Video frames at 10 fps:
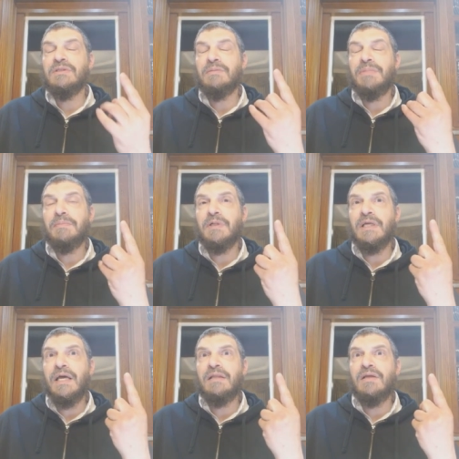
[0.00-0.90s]
people
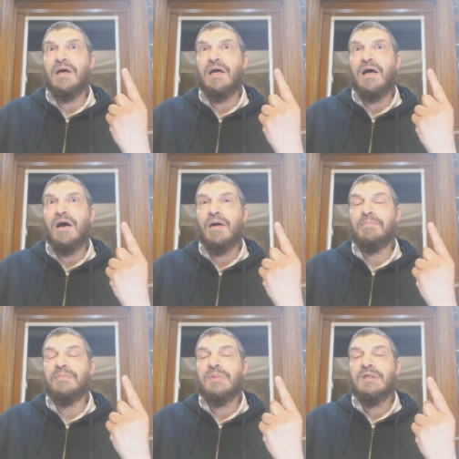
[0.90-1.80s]
can end
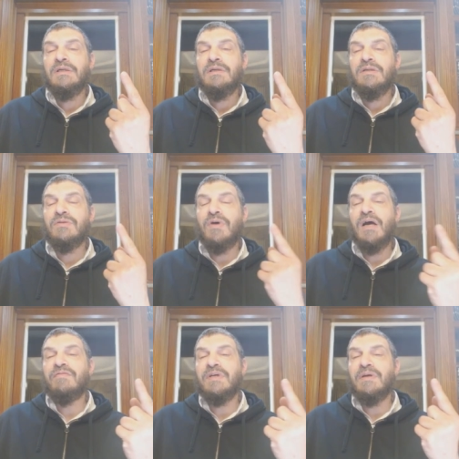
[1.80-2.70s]
up
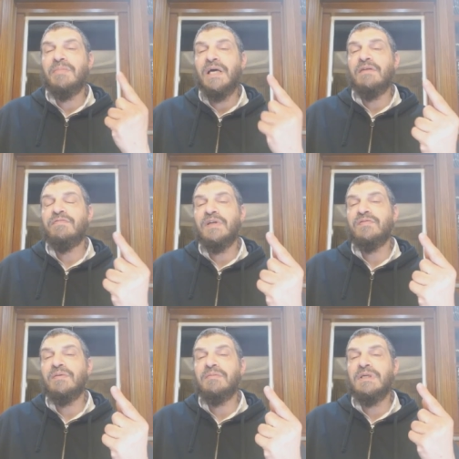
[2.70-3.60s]
deriving a benefit
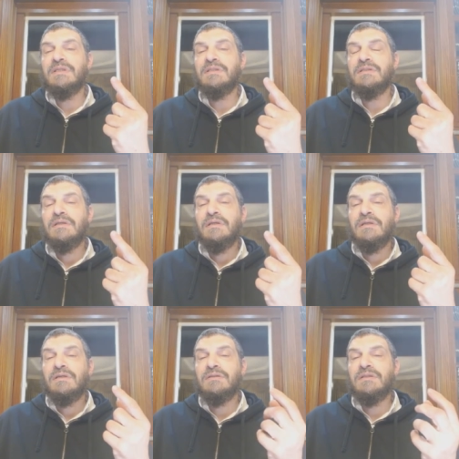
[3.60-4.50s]
from this,
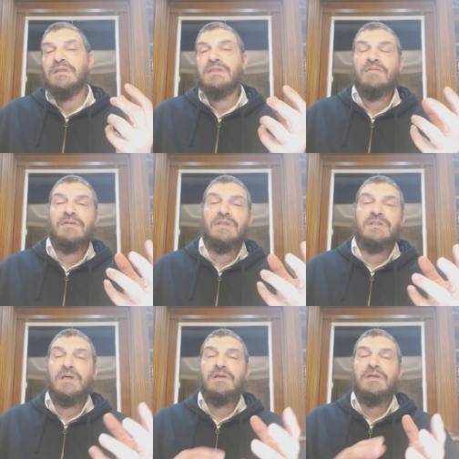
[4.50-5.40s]
because this Avodah
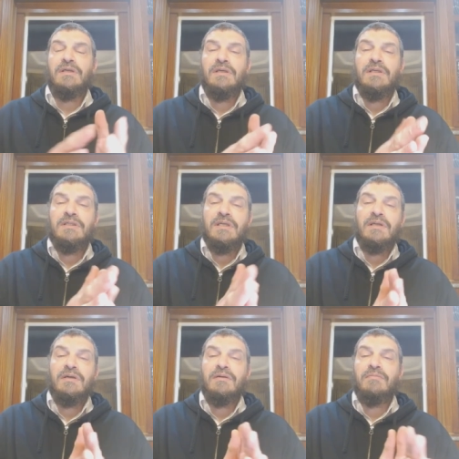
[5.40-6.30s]
Zarah is going
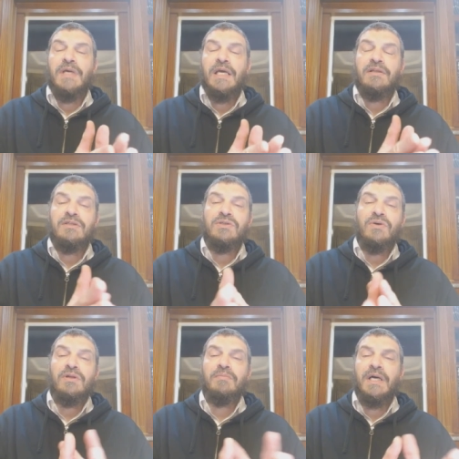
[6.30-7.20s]
to make the
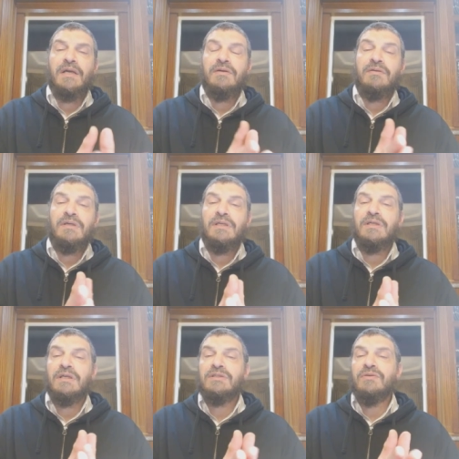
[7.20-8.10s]
soil better,
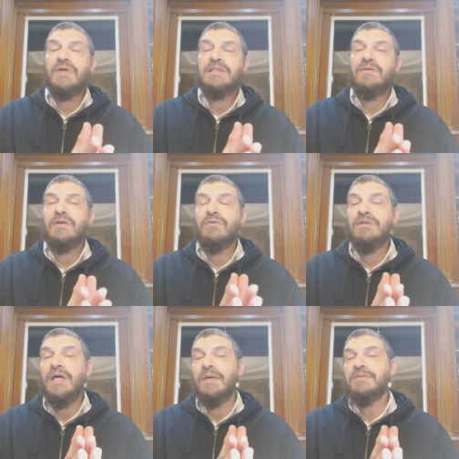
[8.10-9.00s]
and so that's why the
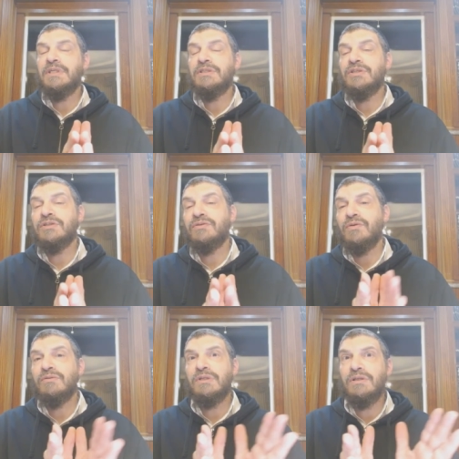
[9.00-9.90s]
only option is just
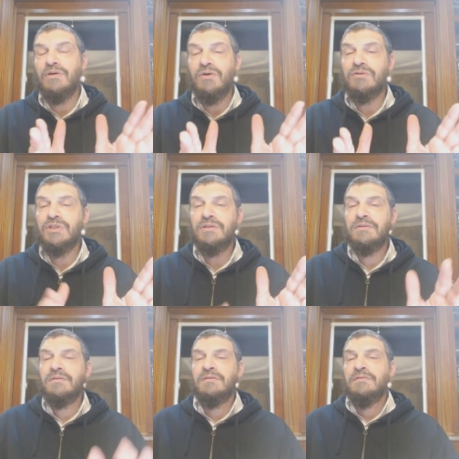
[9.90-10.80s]
throw it in the ocean.
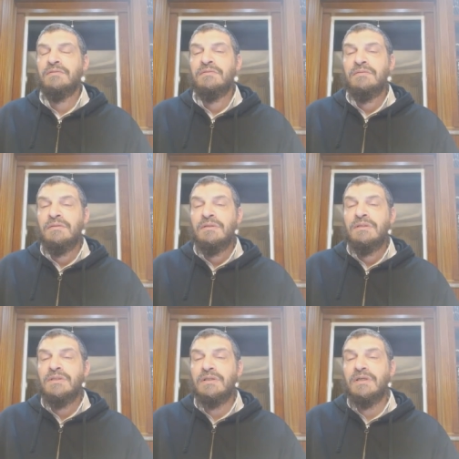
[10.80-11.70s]
The